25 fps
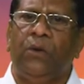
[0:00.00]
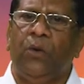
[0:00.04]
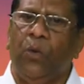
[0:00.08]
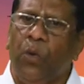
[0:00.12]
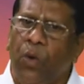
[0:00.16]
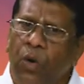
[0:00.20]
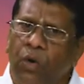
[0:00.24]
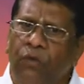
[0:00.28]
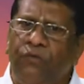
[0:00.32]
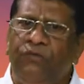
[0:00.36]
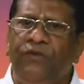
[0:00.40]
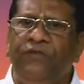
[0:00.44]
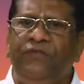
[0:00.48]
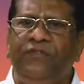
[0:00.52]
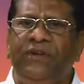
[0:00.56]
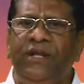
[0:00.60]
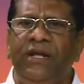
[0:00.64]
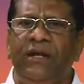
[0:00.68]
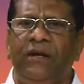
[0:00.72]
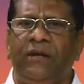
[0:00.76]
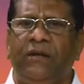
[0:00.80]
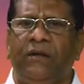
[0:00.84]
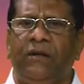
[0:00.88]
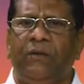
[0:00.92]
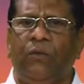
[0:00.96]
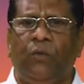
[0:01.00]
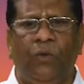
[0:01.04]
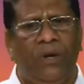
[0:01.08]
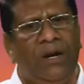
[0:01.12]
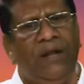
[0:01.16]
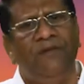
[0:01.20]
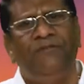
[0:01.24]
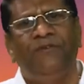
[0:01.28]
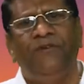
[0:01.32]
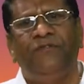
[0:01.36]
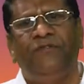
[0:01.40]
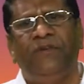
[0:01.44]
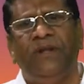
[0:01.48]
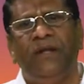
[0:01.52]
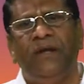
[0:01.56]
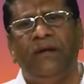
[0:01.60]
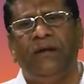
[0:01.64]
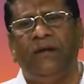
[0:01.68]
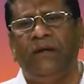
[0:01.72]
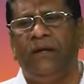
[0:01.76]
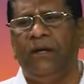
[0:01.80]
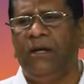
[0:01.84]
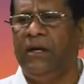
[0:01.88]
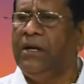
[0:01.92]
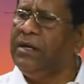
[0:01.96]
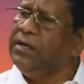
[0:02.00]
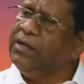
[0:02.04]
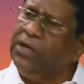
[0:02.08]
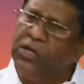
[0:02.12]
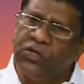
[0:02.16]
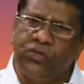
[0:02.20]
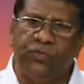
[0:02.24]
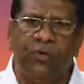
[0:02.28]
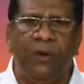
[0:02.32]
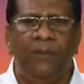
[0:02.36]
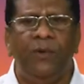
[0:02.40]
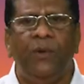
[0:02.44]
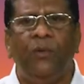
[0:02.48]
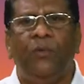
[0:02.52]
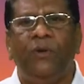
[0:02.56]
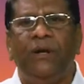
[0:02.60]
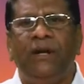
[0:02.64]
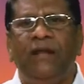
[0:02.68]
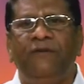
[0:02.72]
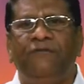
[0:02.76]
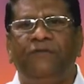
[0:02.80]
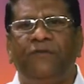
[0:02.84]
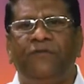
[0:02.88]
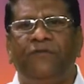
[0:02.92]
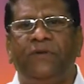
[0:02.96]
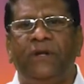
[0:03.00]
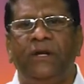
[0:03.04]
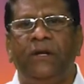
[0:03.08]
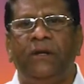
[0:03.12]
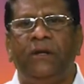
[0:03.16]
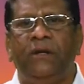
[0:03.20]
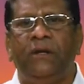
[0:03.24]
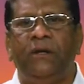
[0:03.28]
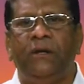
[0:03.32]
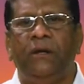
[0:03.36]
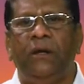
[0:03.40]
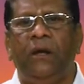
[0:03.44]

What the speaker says: "Oh, 15, only 15. "Yes, Swami, only 15.